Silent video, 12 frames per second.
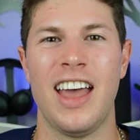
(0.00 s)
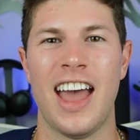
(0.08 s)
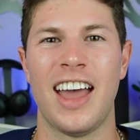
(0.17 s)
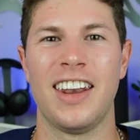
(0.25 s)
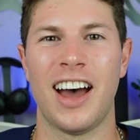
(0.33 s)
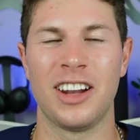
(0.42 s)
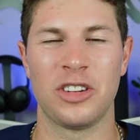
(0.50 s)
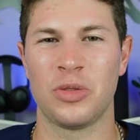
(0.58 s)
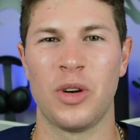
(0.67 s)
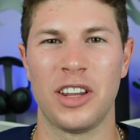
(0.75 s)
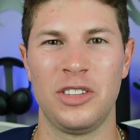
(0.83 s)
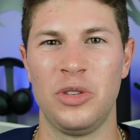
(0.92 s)
And I
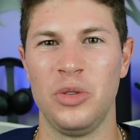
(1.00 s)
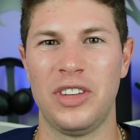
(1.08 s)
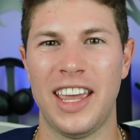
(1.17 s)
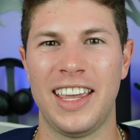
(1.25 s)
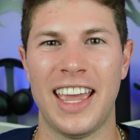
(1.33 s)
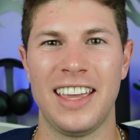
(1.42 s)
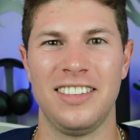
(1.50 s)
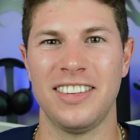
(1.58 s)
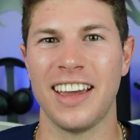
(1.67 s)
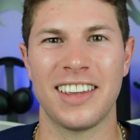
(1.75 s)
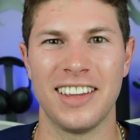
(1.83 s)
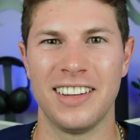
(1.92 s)
just wanted to take a
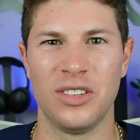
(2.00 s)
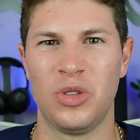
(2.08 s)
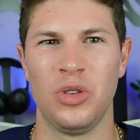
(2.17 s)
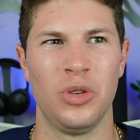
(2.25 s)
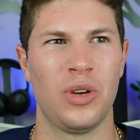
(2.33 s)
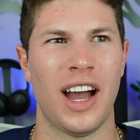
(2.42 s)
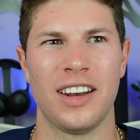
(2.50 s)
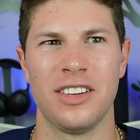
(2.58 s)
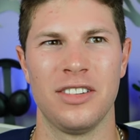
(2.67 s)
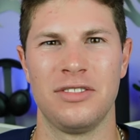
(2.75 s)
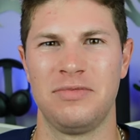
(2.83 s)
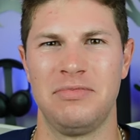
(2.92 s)
second to kind
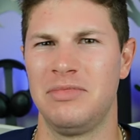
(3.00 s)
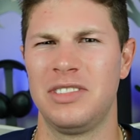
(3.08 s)
of